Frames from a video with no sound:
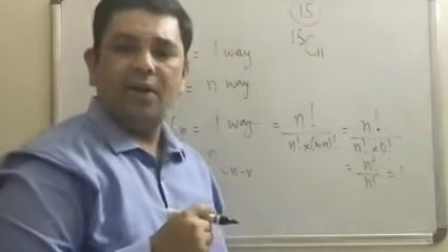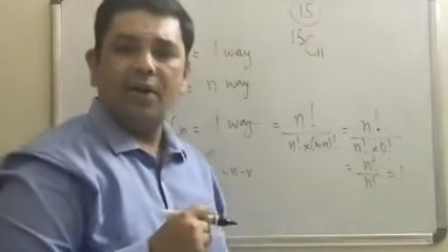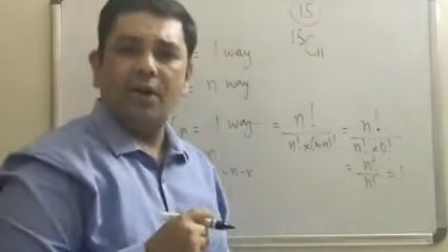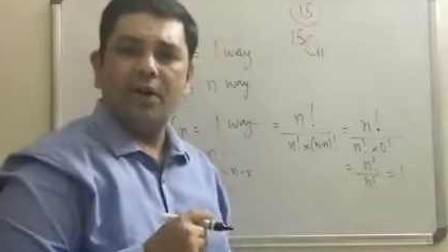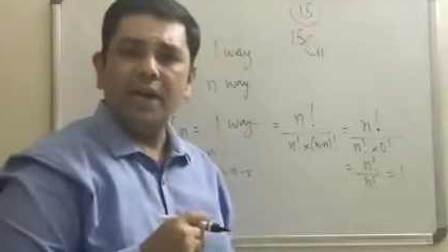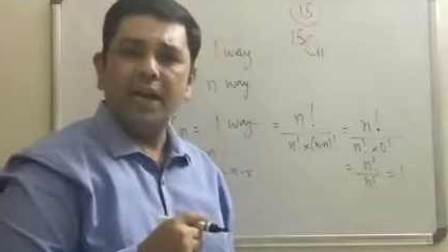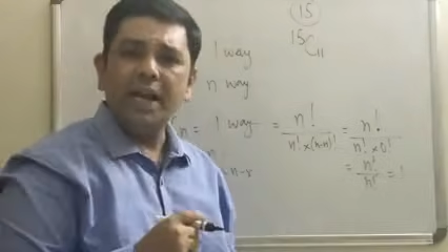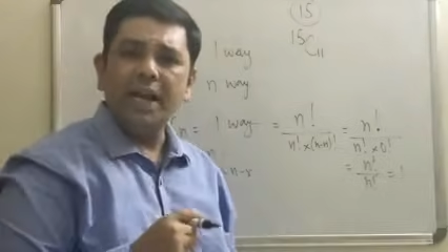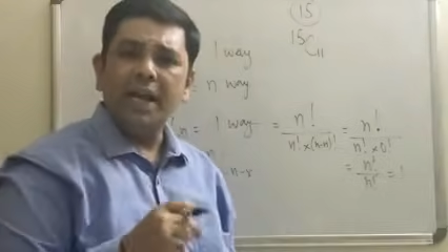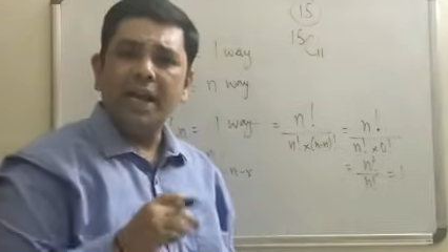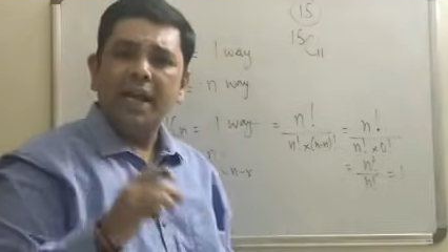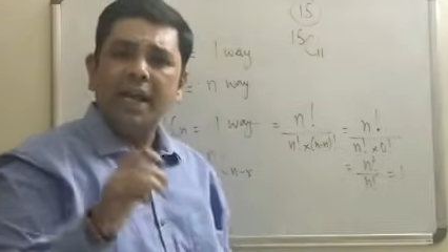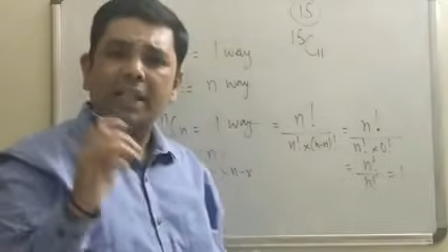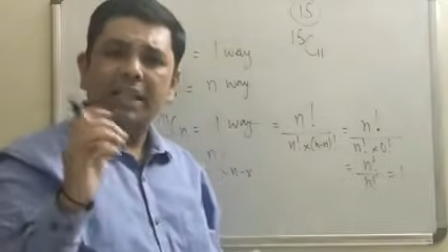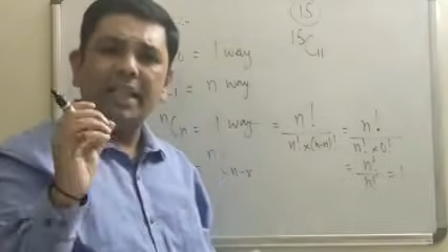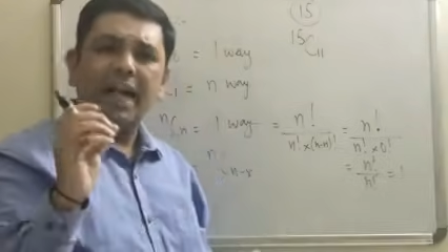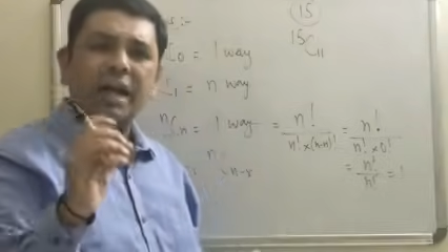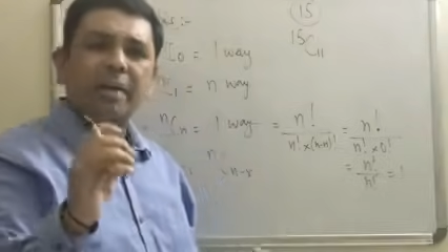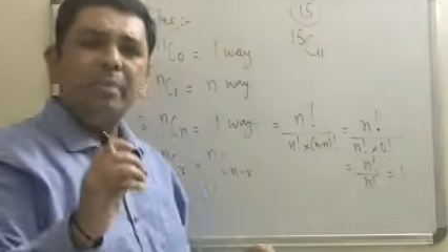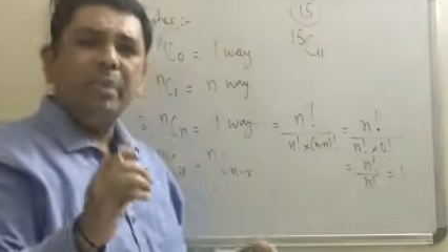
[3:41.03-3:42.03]
Alright,
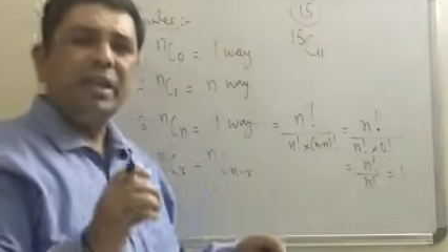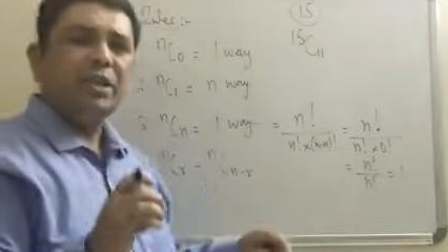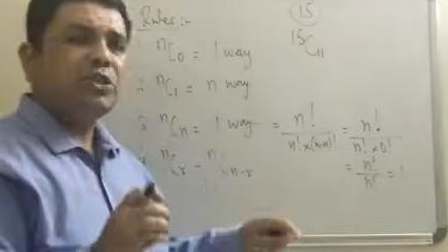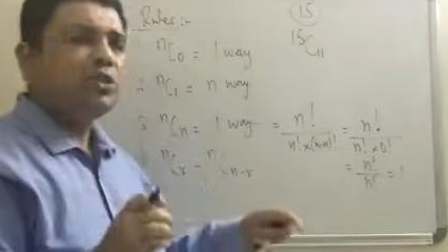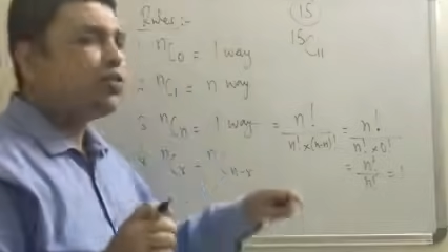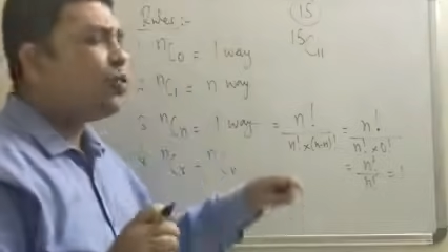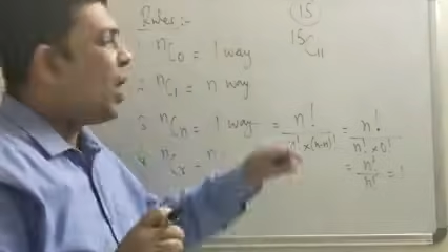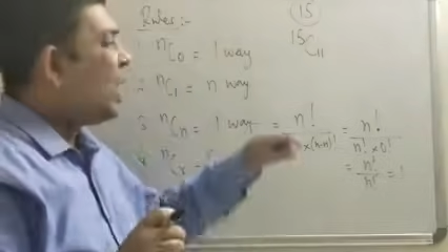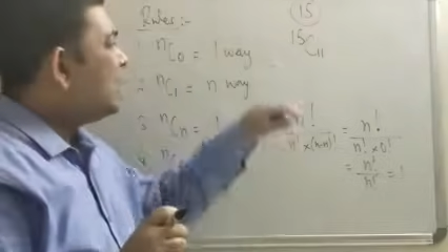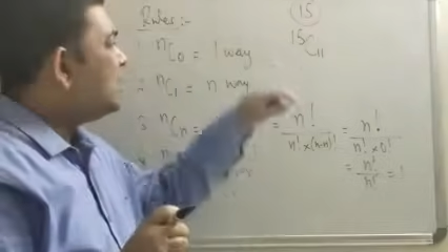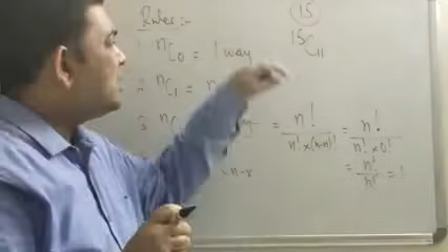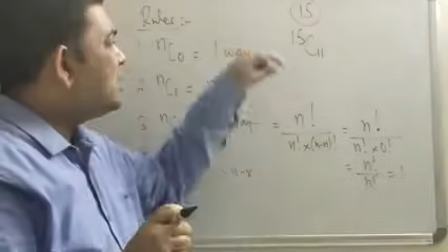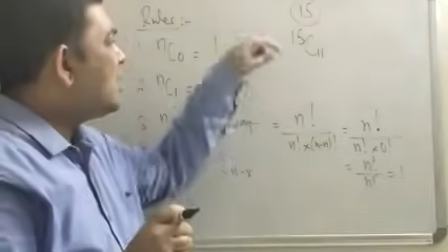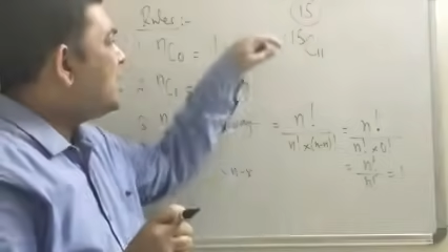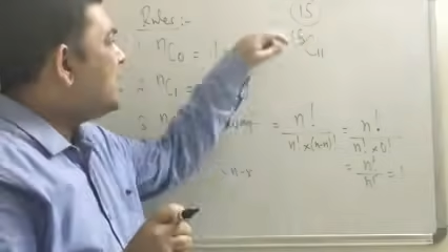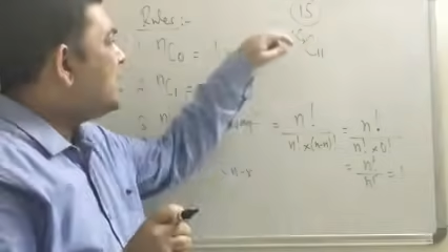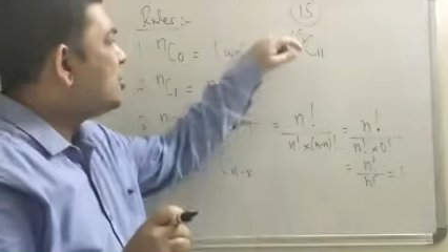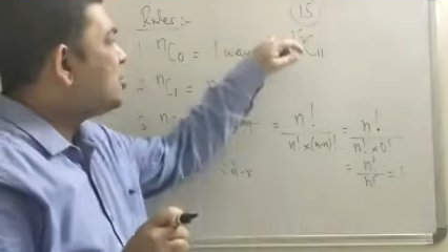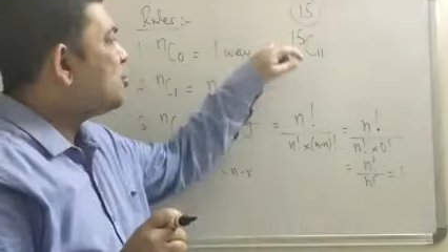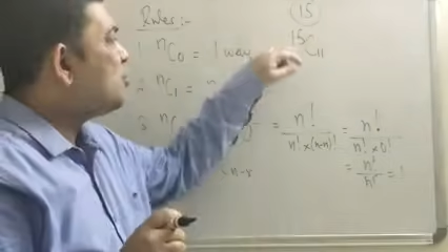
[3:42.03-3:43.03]
that means to
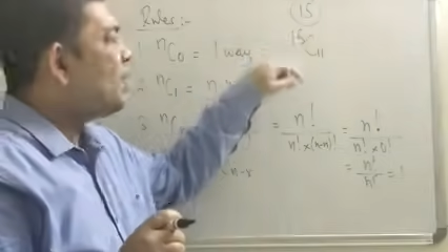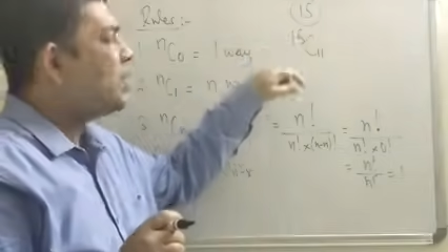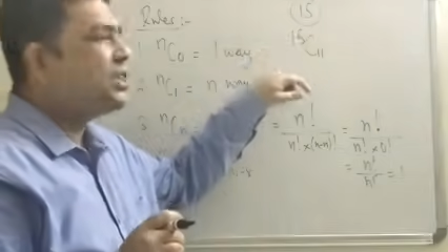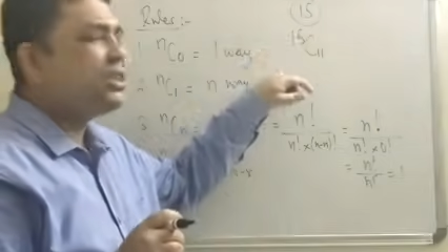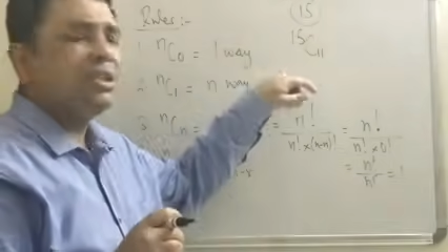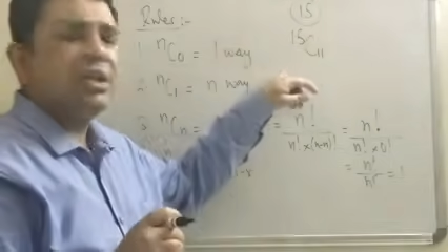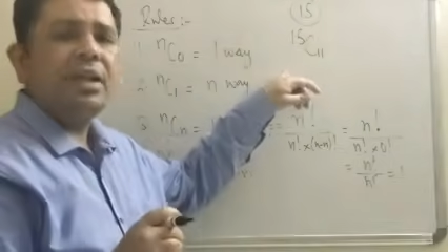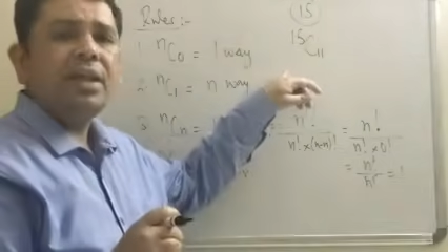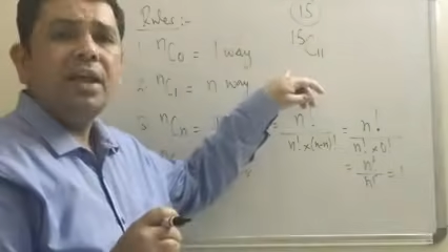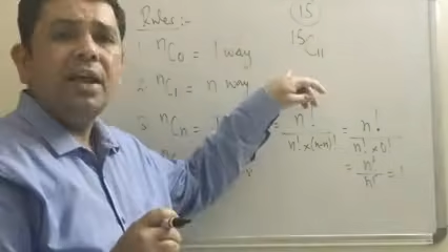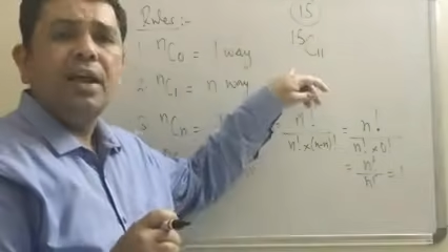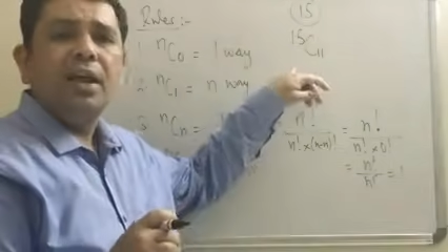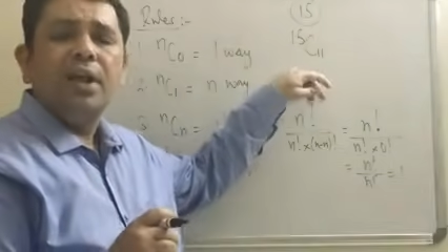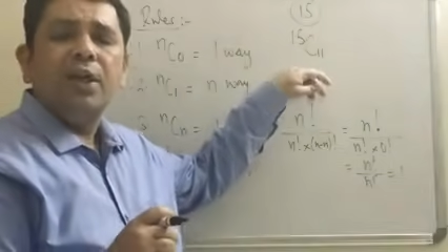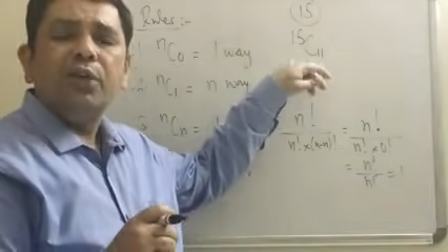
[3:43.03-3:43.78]
answer this question,